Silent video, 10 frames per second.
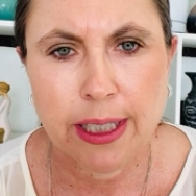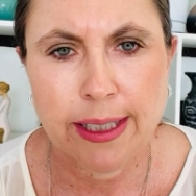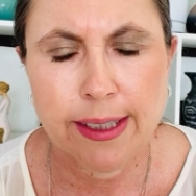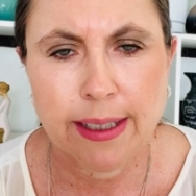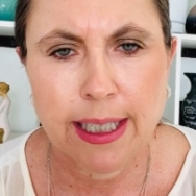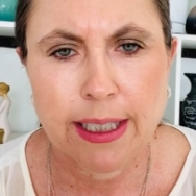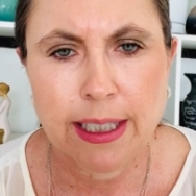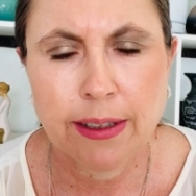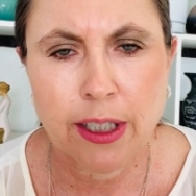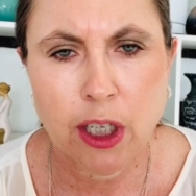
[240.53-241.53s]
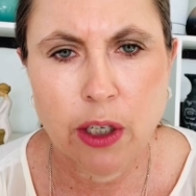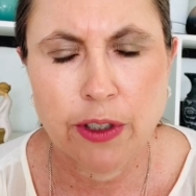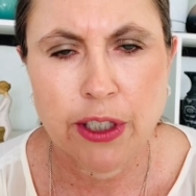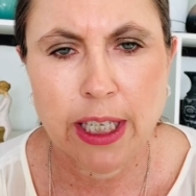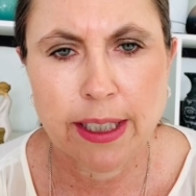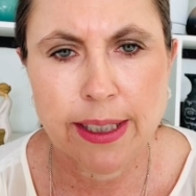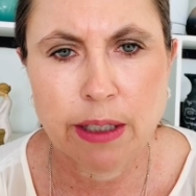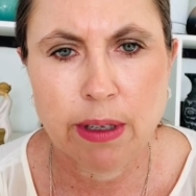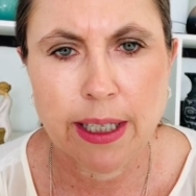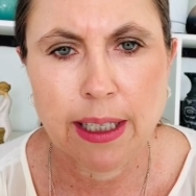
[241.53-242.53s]
is that in the COVID
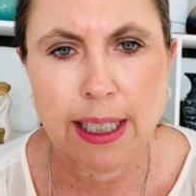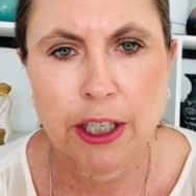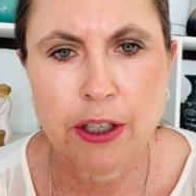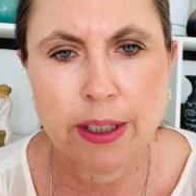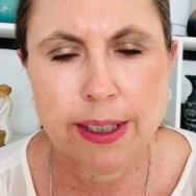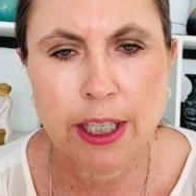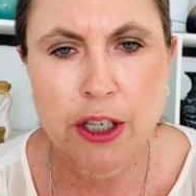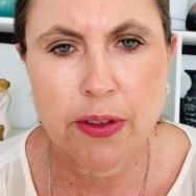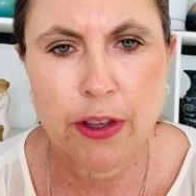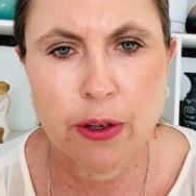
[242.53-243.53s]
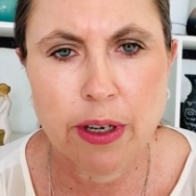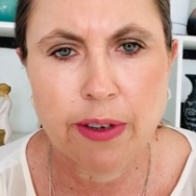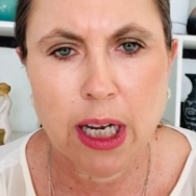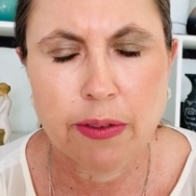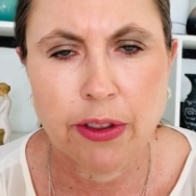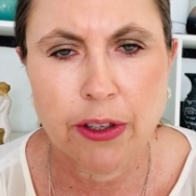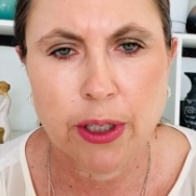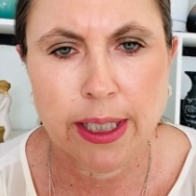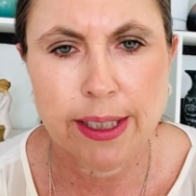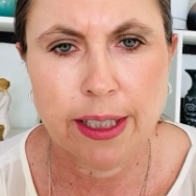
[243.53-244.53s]
tenancy regulations, Section 35 and
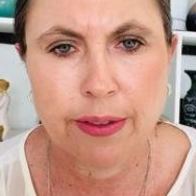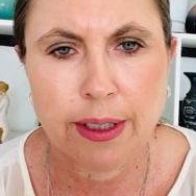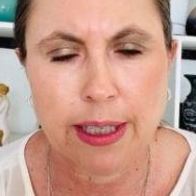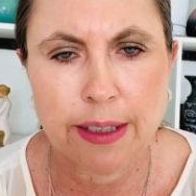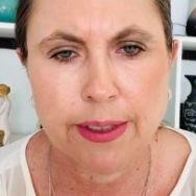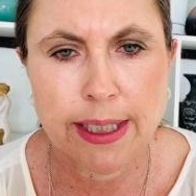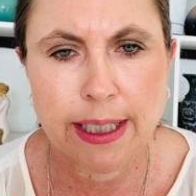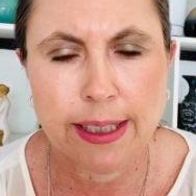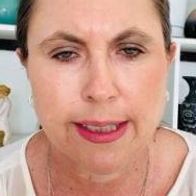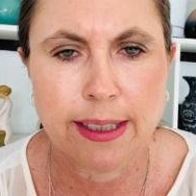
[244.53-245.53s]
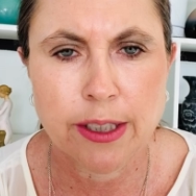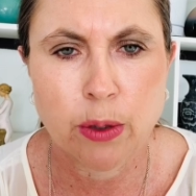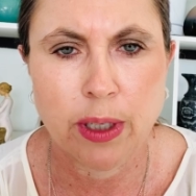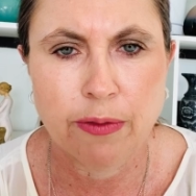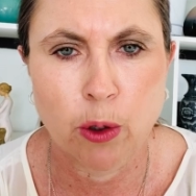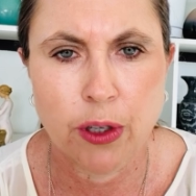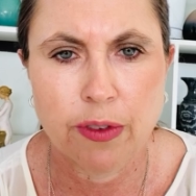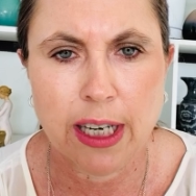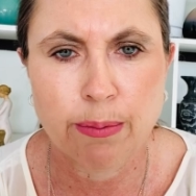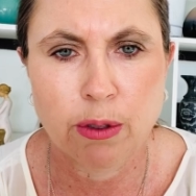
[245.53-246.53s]
37 have said since 24th
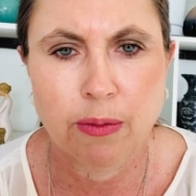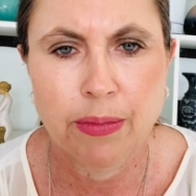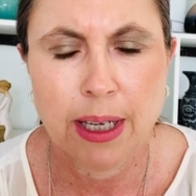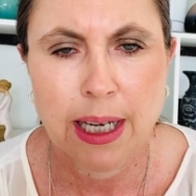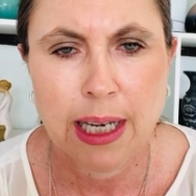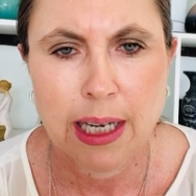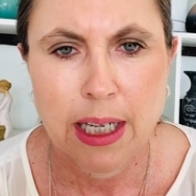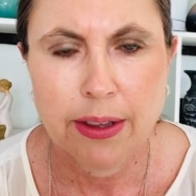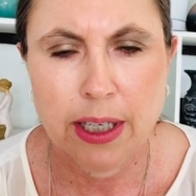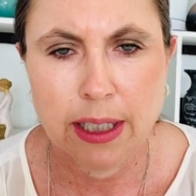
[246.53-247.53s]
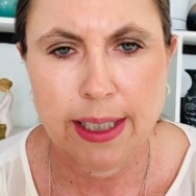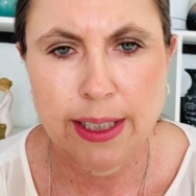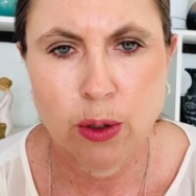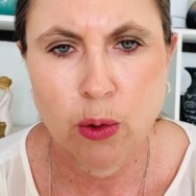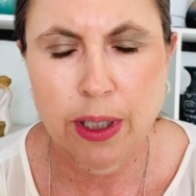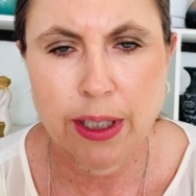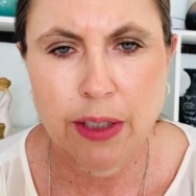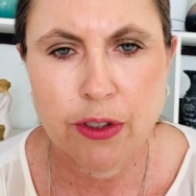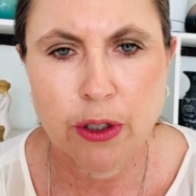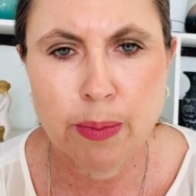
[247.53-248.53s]
of April that a lessor can
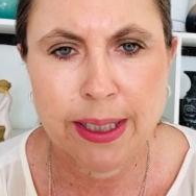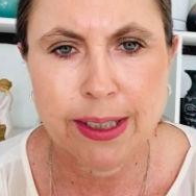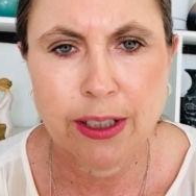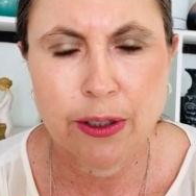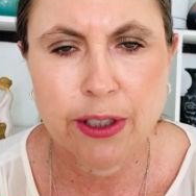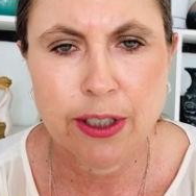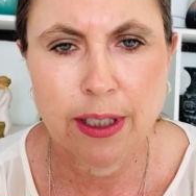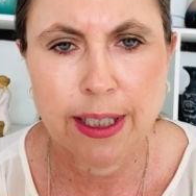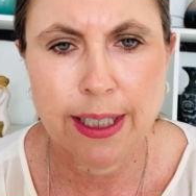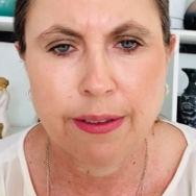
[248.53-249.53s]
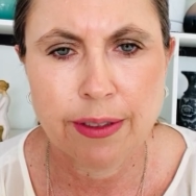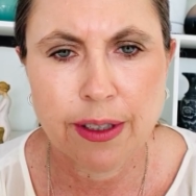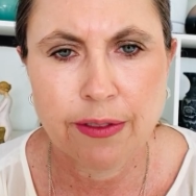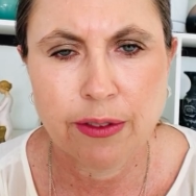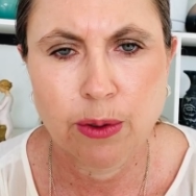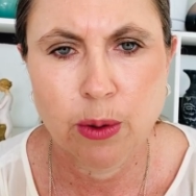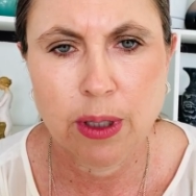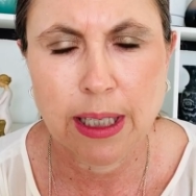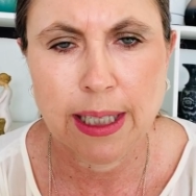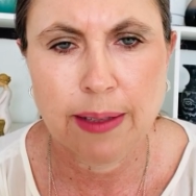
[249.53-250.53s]
give 2 months' notice to leave
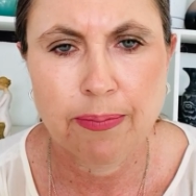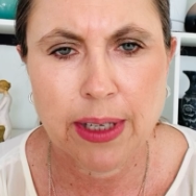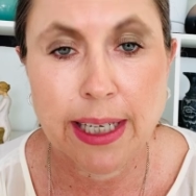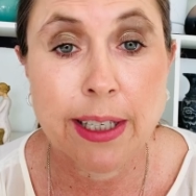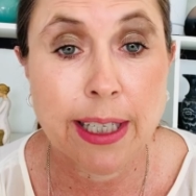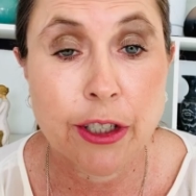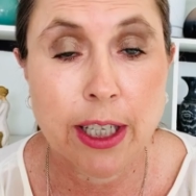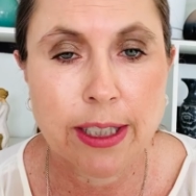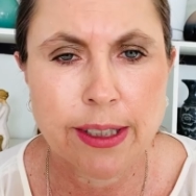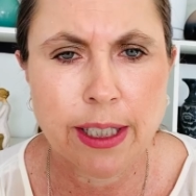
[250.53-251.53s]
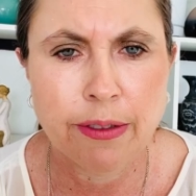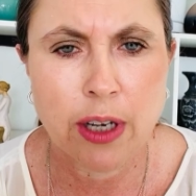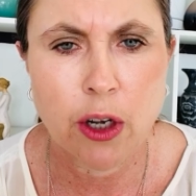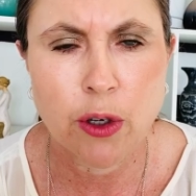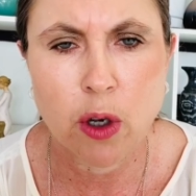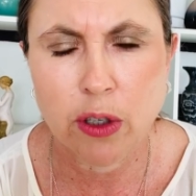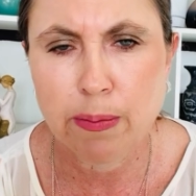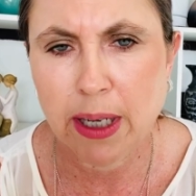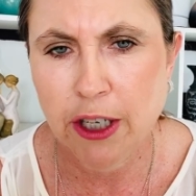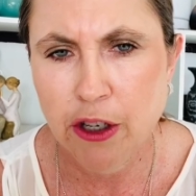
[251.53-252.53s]
for ending a tenancy for owner
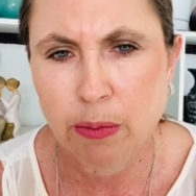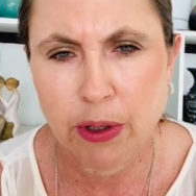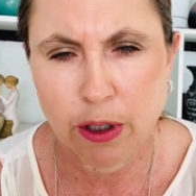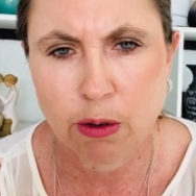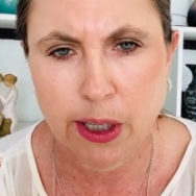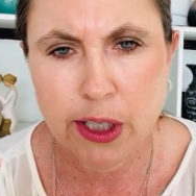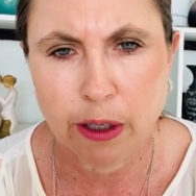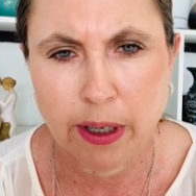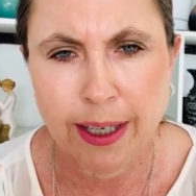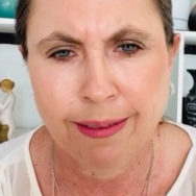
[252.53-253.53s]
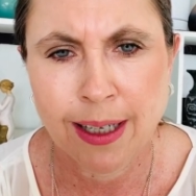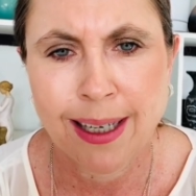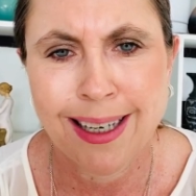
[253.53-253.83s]
occupation with a criterion